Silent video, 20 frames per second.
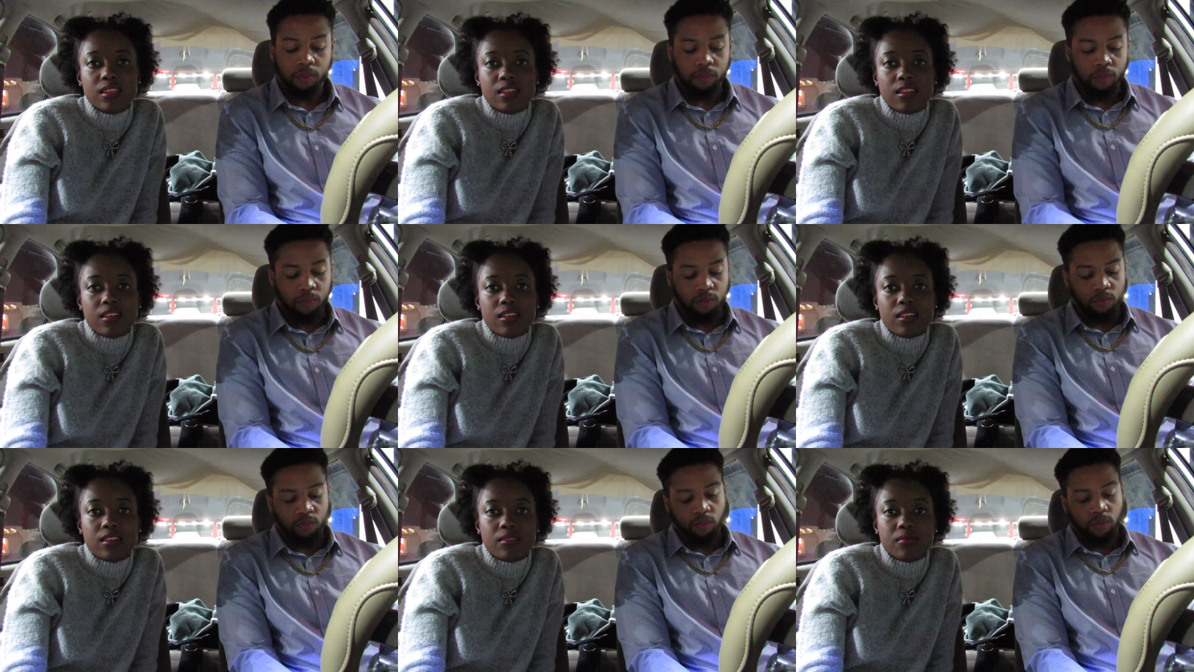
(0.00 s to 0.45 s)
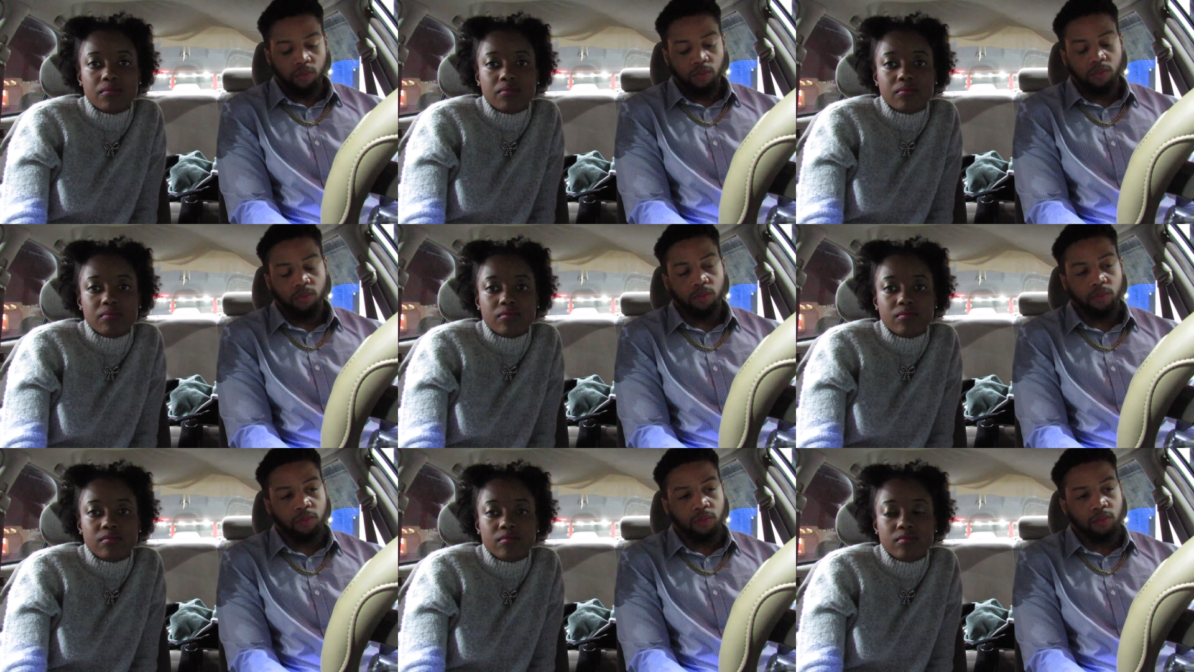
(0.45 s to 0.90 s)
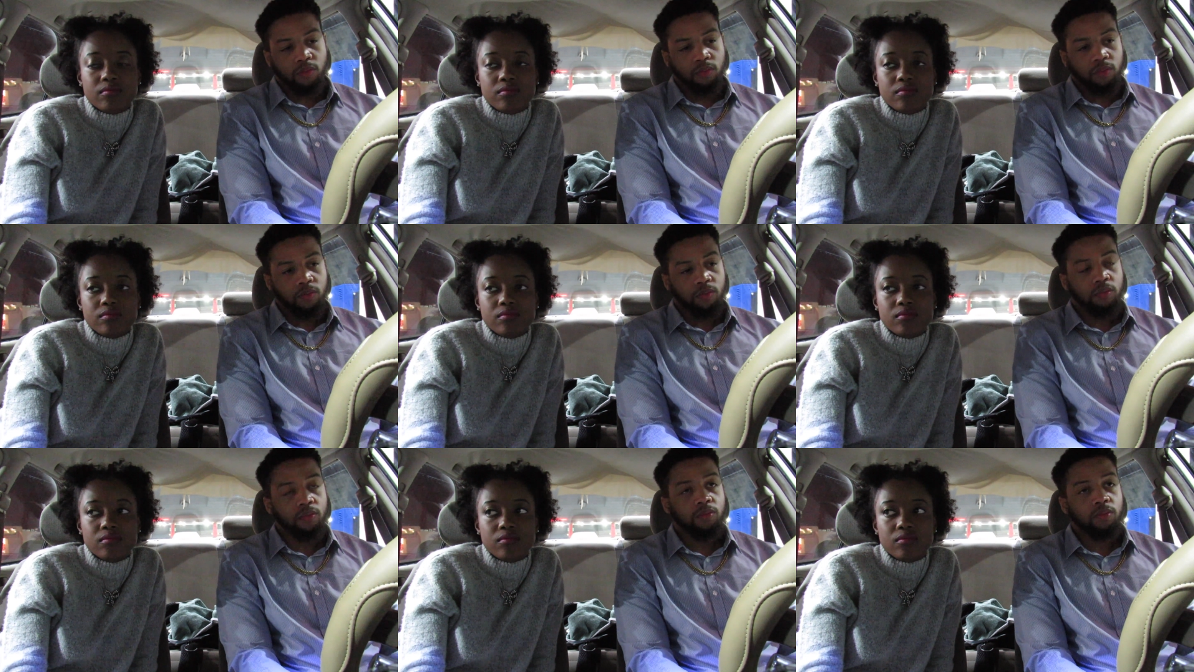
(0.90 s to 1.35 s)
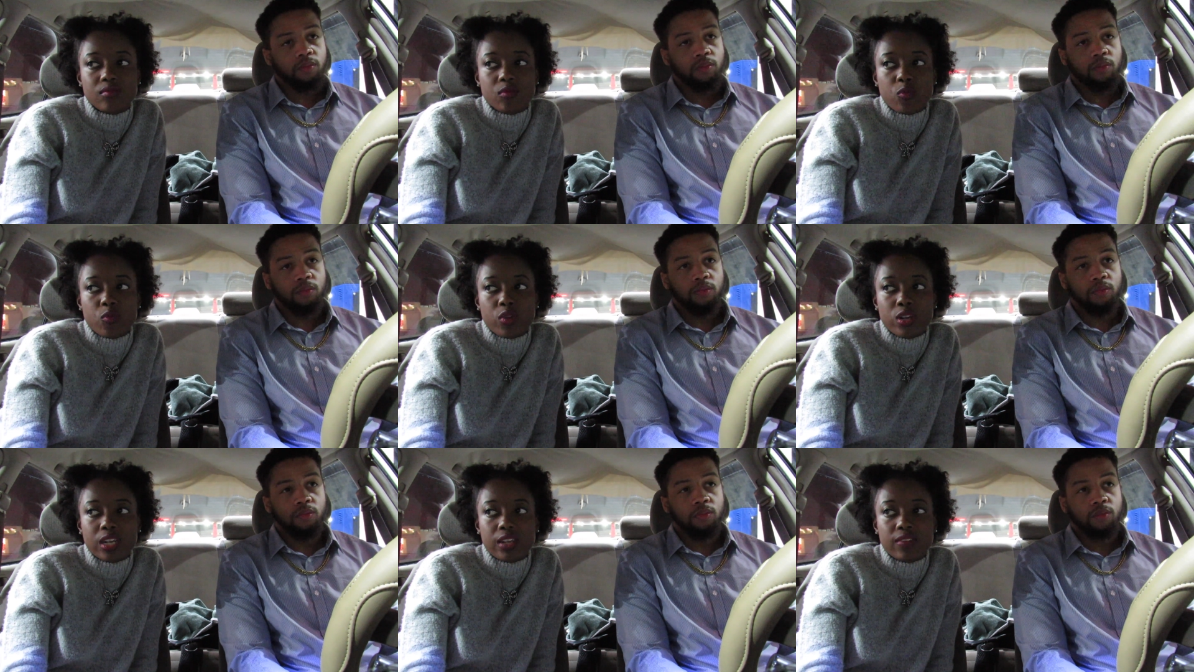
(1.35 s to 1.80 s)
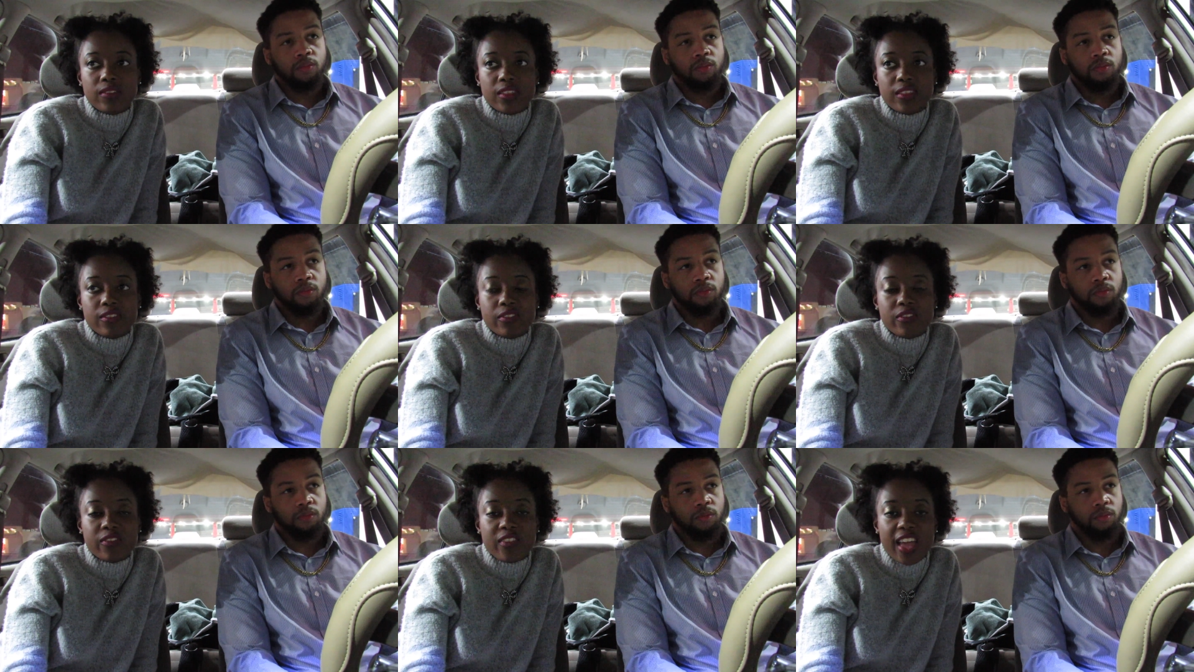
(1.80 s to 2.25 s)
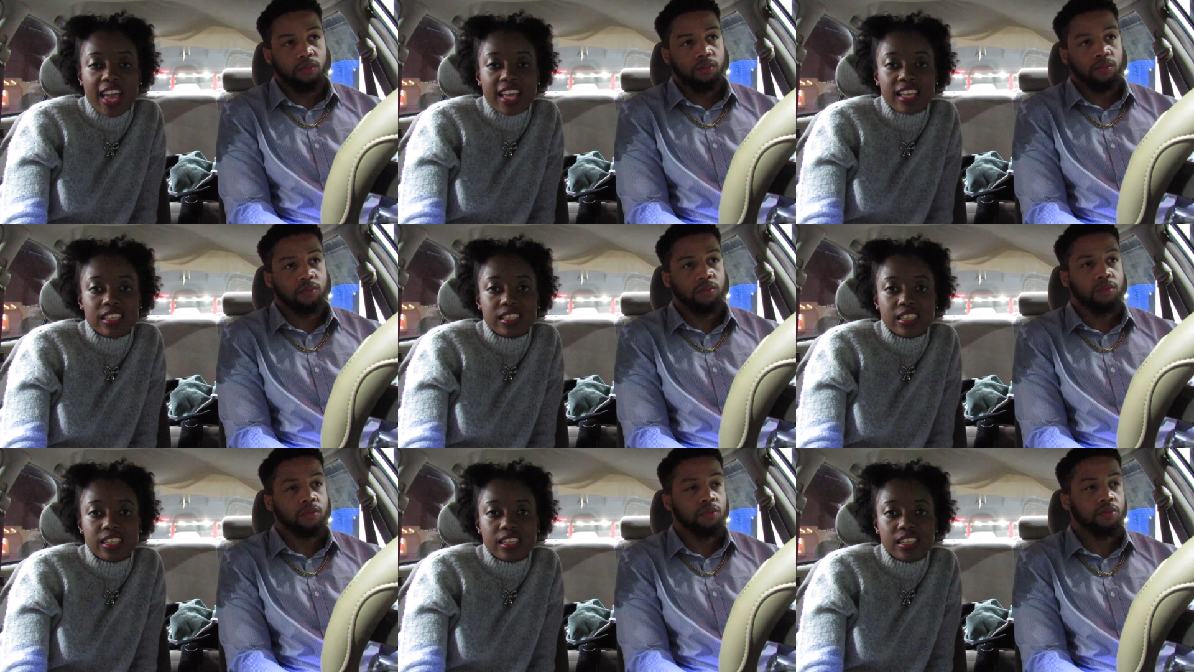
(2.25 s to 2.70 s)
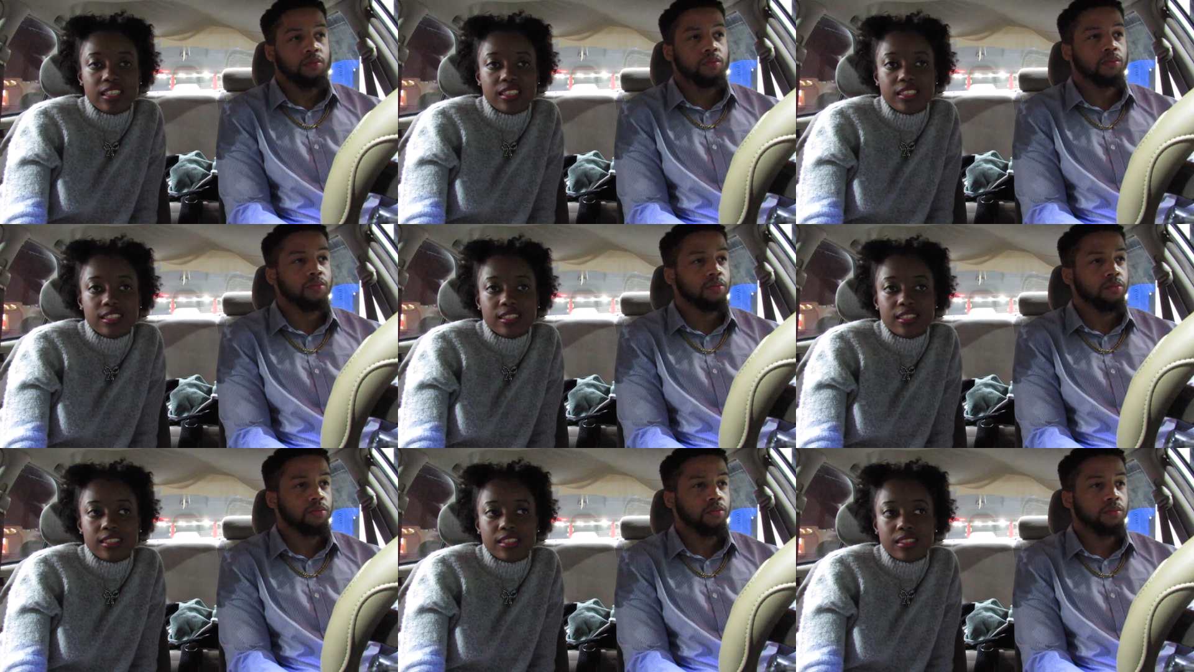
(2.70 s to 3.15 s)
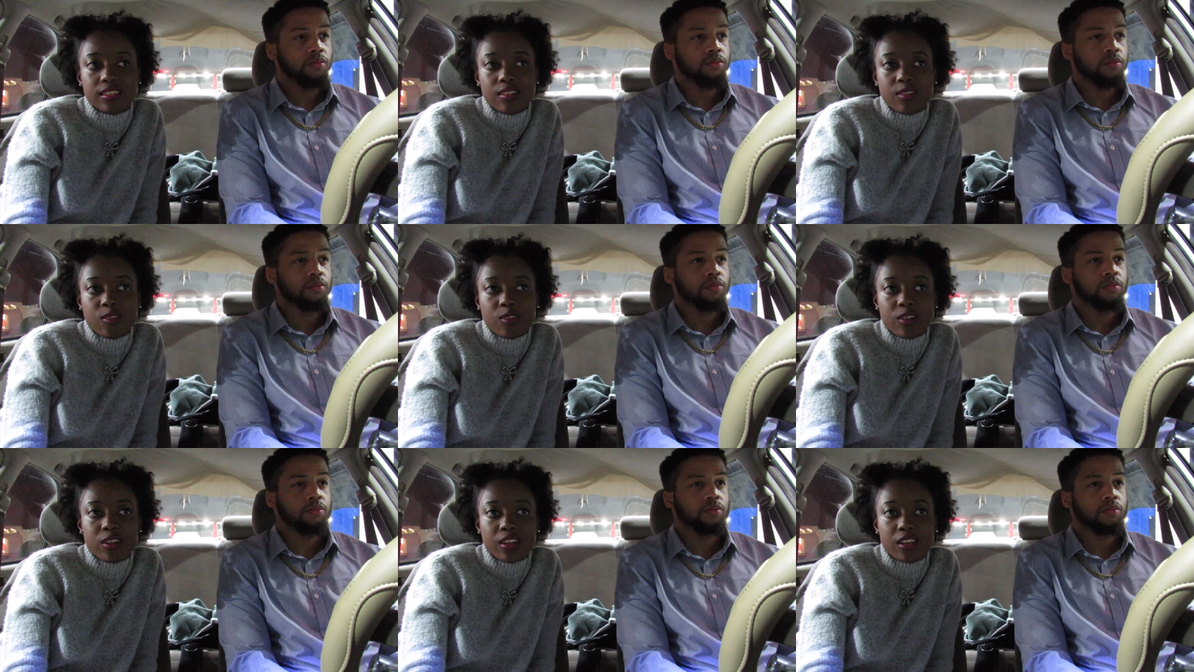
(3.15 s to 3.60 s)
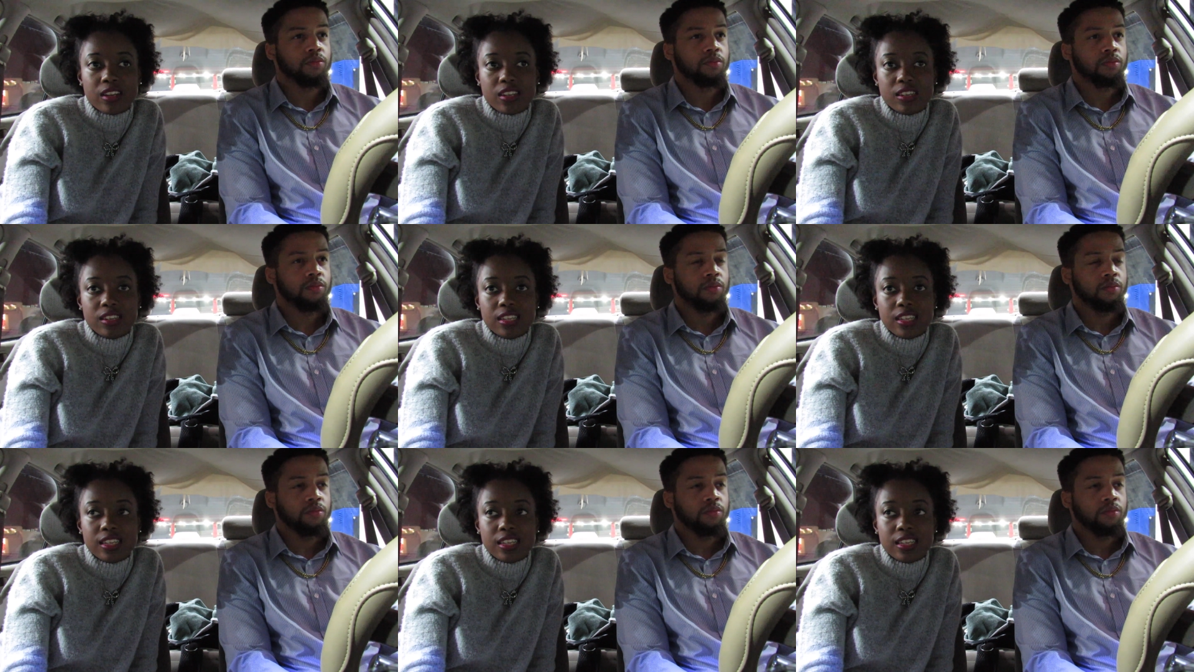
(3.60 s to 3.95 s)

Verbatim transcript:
Speaker 1: um, one of the facets or